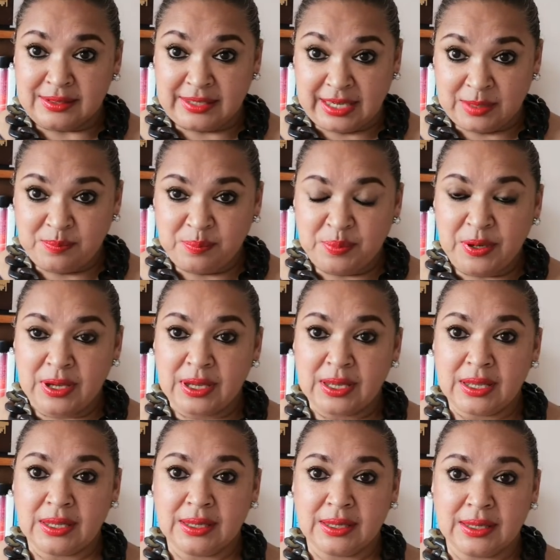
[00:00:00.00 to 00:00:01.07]
rape
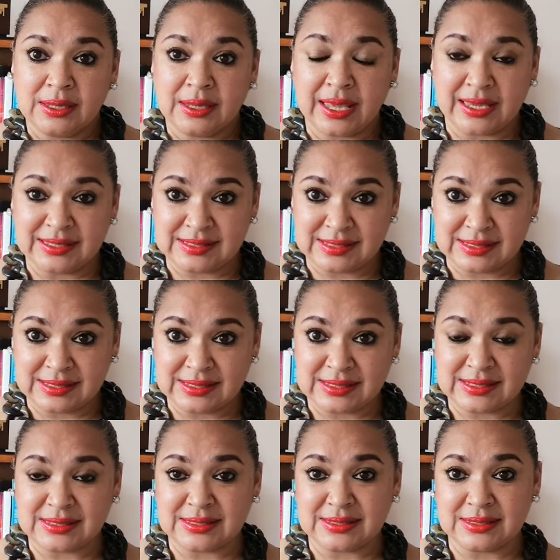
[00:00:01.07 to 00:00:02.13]

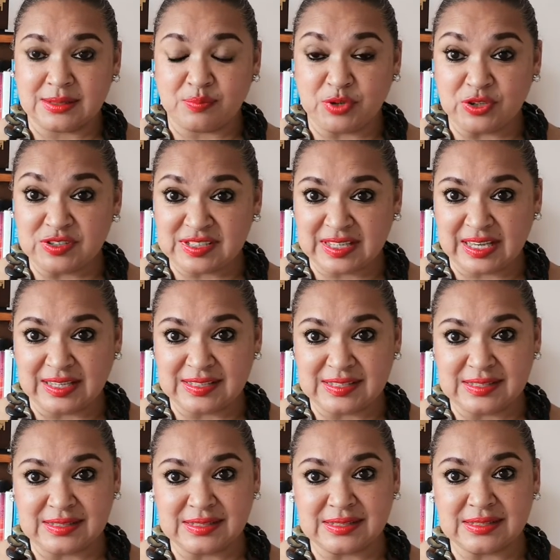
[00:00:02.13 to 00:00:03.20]
cases, abuse
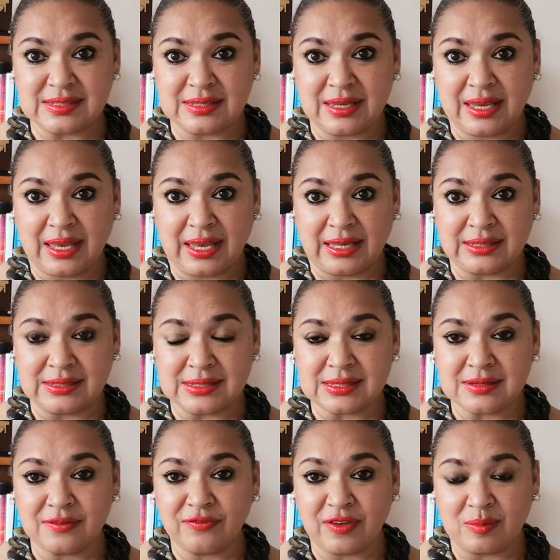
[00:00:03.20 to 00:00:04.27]
cases,
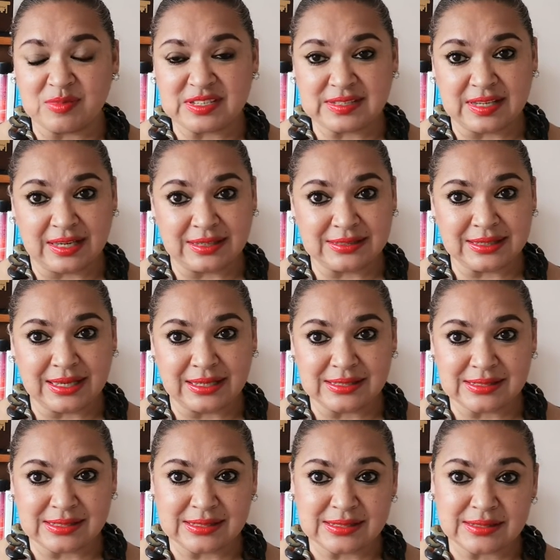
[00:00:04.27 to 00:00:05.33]
and femicide
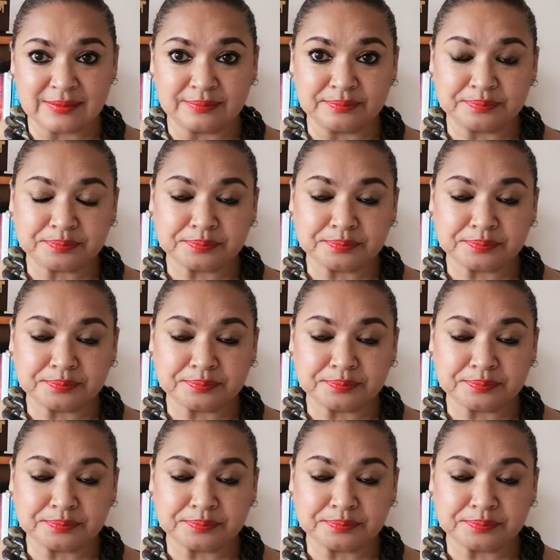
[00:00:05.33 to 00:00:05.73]
cases?